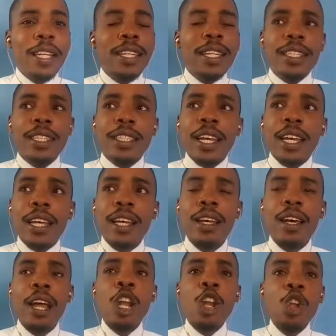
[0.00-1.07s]
It is the
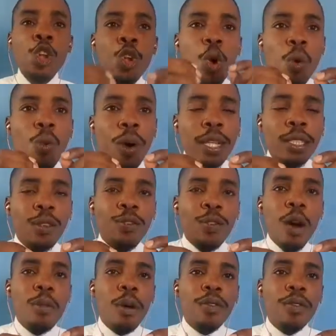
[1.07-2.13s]
lowest
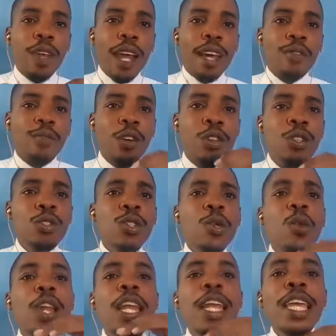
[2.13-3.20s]
form of life for you
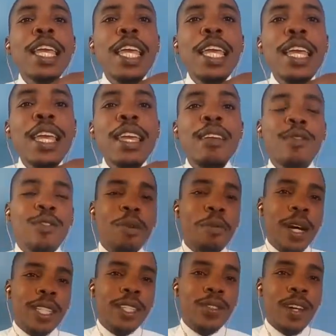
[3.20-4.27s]
to live
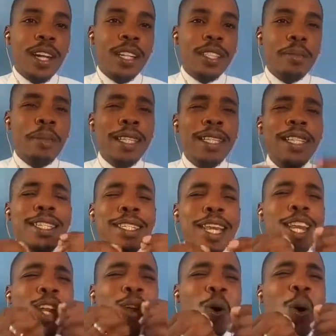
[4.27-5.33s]
for materialism. It is
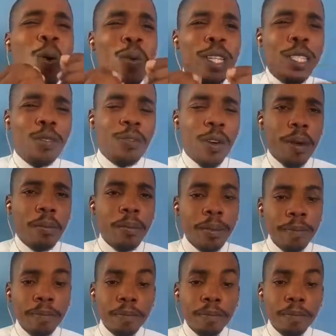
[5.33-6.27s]
the lowest form.